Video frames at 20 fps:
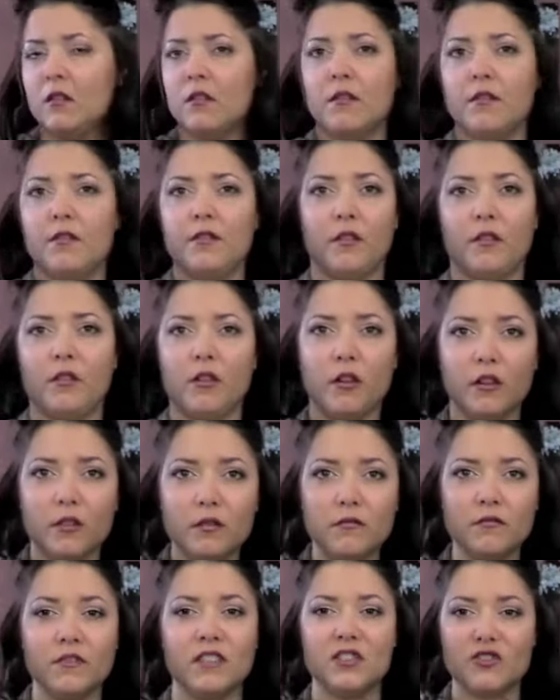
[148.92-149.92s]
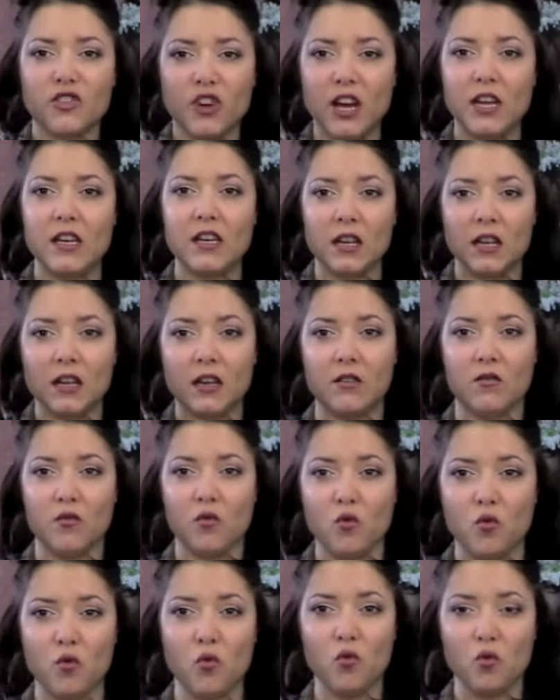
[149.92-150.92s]
thorough straightening it
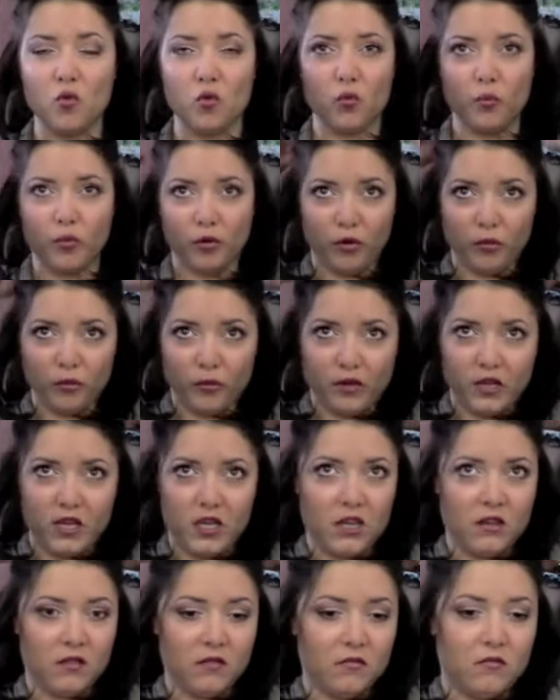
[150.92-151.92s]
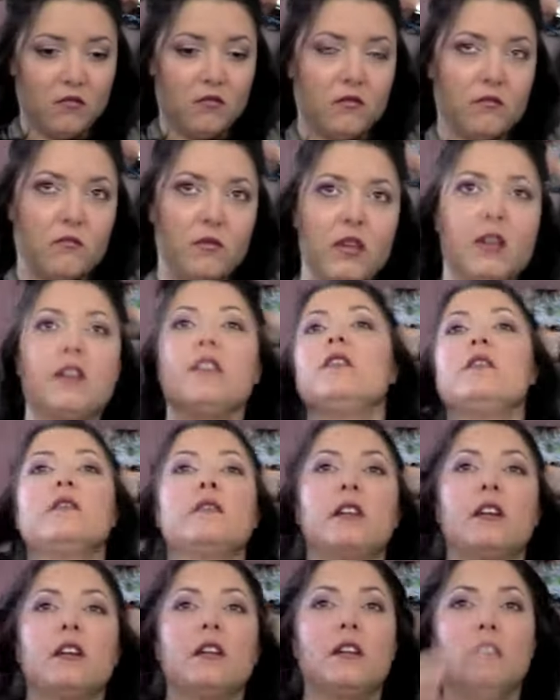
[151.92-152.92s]
all properly all the way.
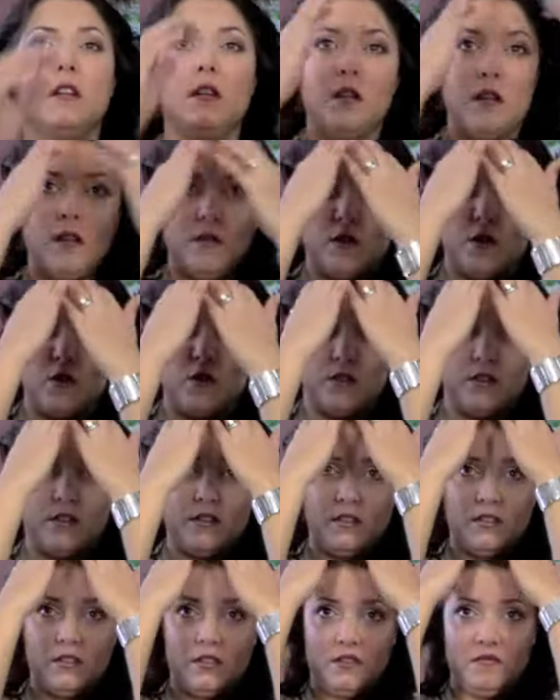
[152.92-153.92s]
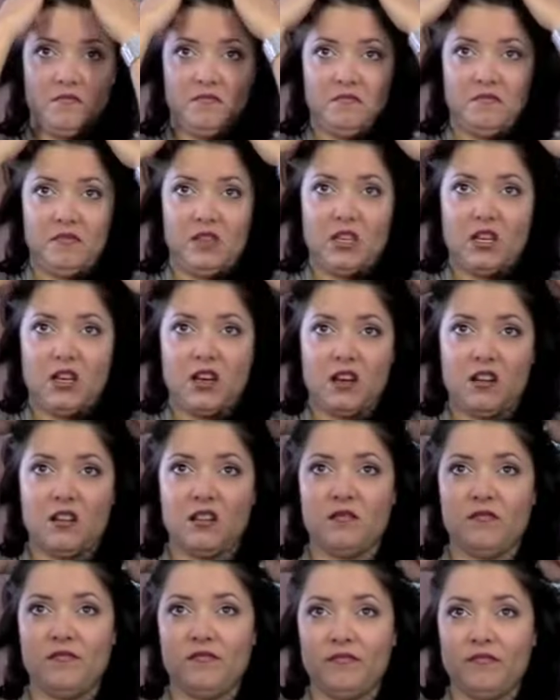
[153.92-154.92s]
While with this you kind
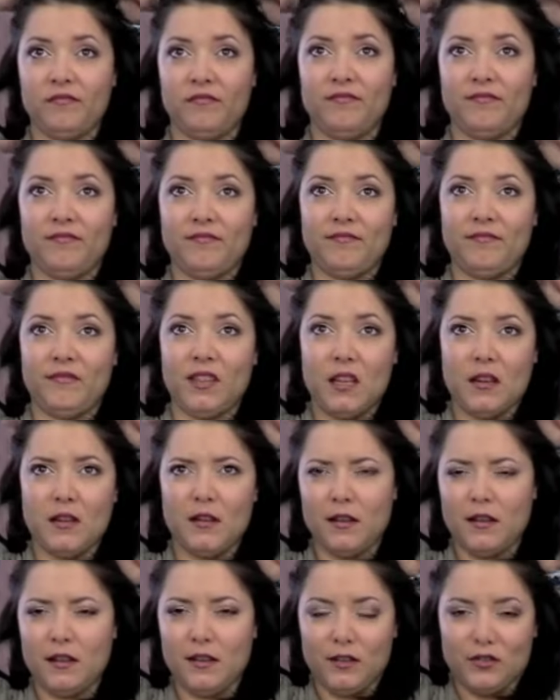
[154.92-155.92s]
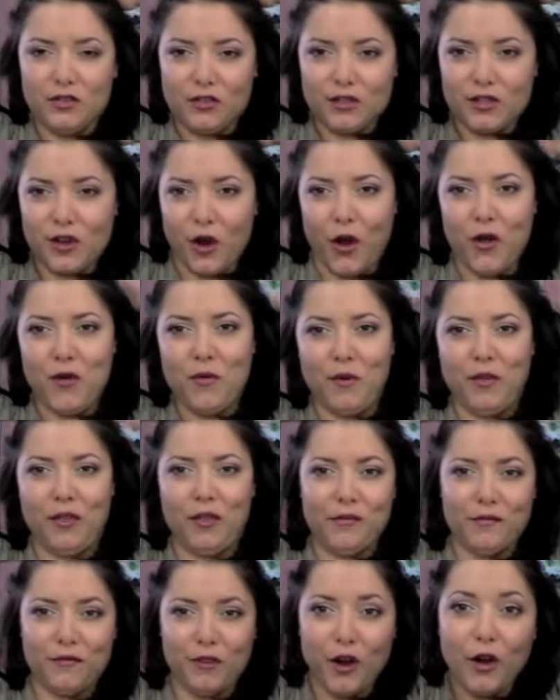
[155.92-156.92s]
of just go with
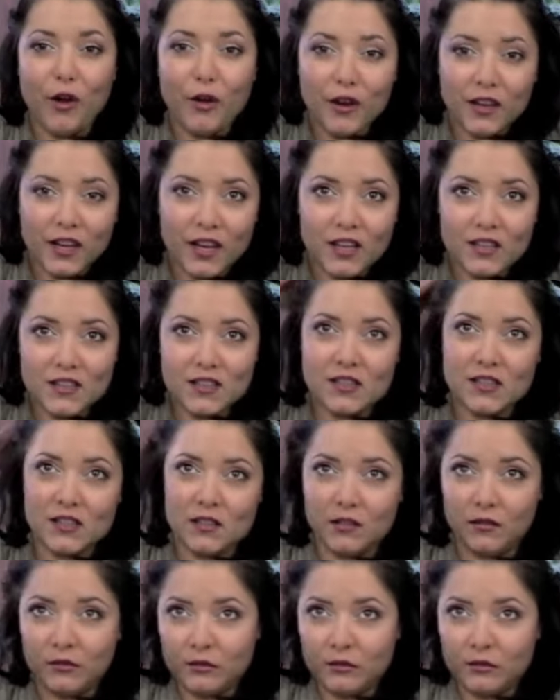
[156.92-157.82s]
the flow, I guess.